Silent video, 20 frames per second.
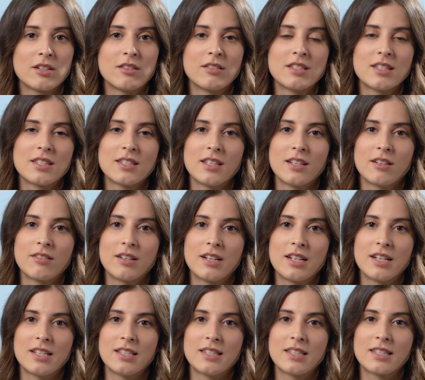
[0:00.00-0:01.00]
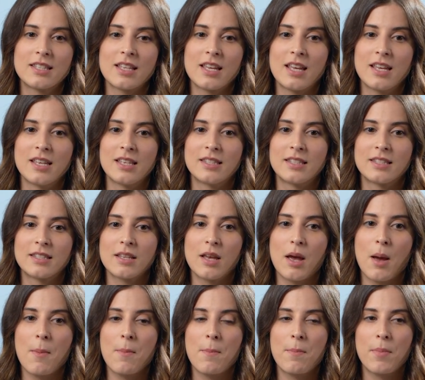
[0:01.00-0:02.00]
Lawrence series is
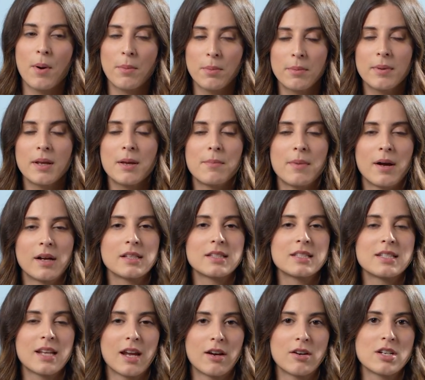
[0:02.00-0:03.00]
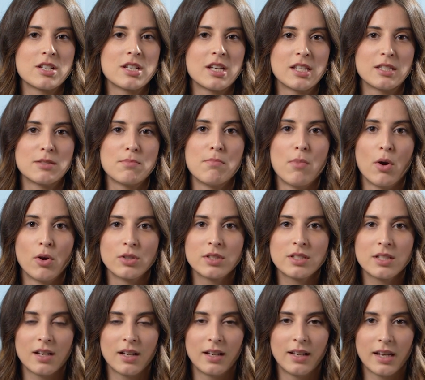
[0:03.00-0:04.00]
probably amongst Gary Sheed's
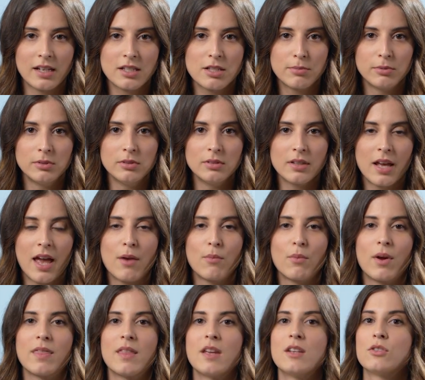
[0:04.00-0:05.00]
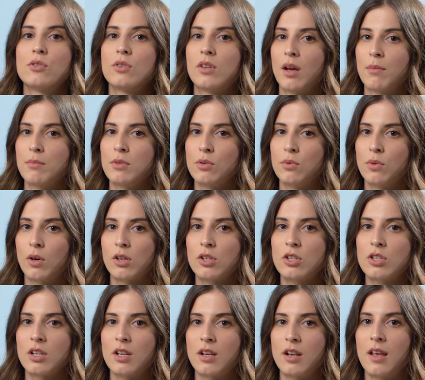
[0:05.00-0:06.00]
most collectible, and when they do come to
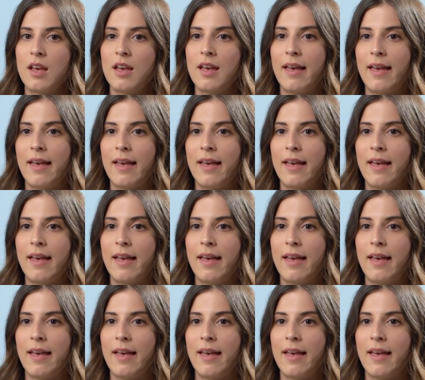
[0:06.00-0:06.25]
auction,